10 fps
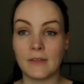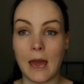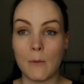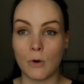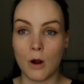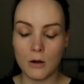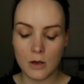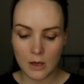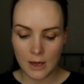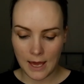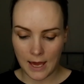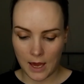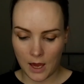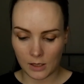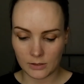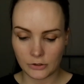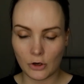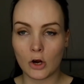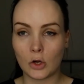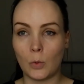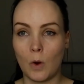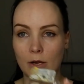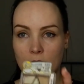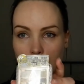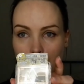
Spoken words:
camera, and the dark one is